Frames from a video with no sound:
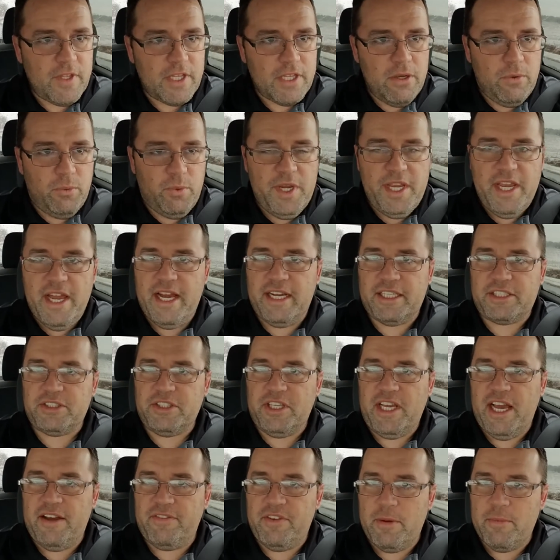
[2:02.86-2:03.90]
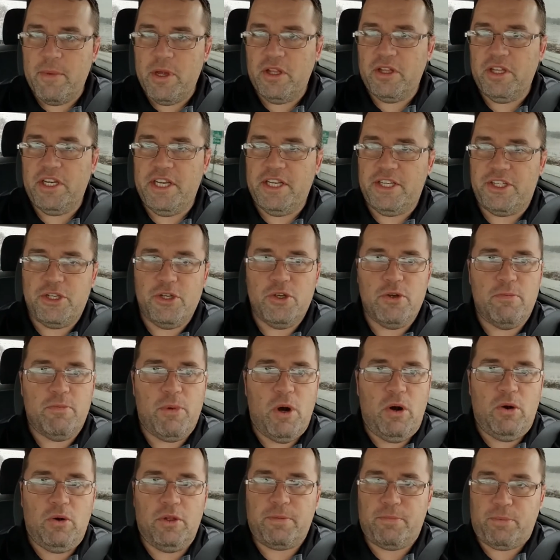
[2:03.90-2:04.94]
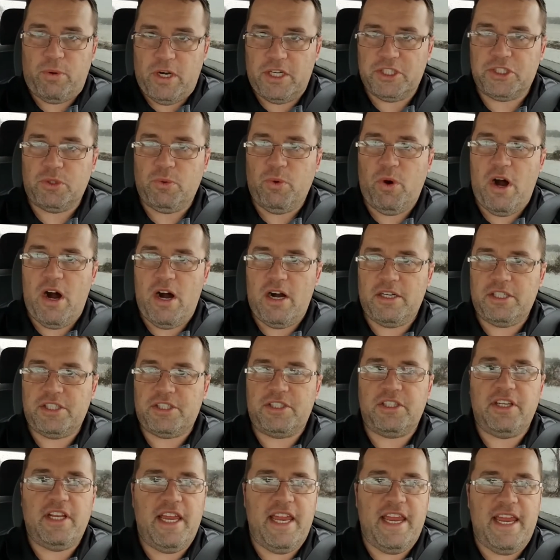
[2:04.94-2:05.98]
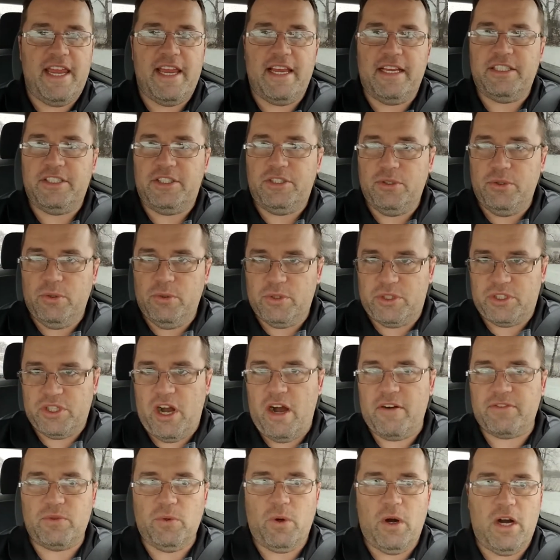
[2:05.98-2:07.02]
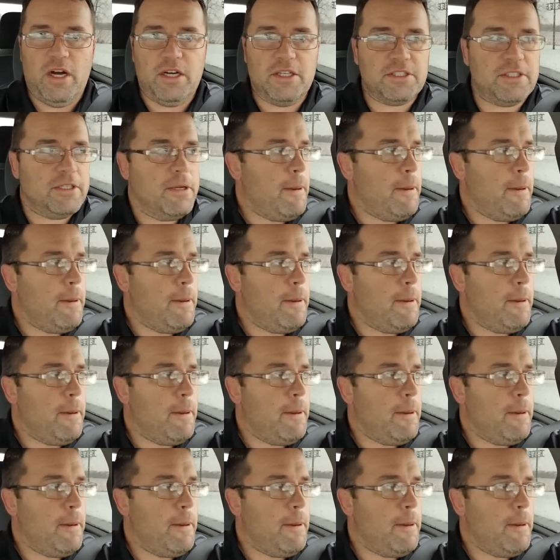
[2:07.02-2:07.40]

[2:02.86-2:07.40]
We actually have the ability to both pressure wash and to soft wash.